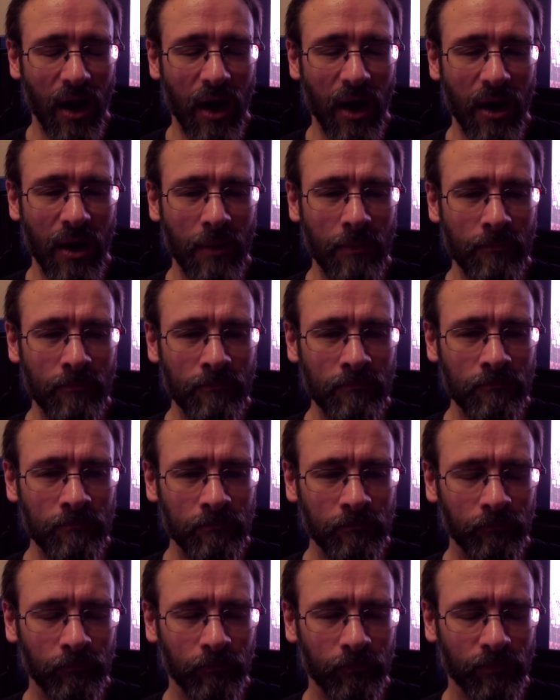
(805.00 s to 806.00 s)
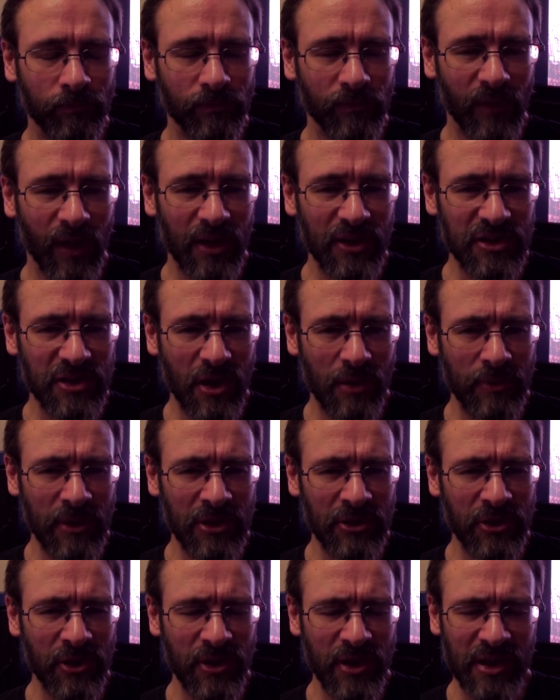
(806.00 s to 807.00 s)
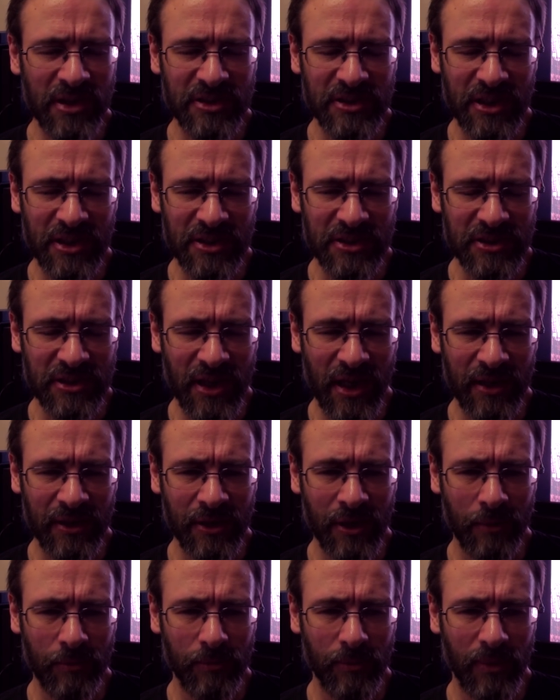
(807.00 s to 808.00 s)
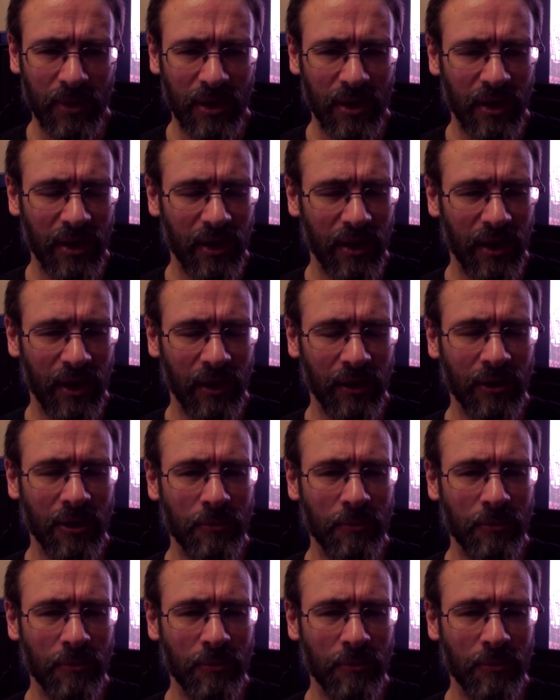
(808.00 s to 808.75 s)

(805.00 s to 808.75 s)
So I mean, do these things stand up in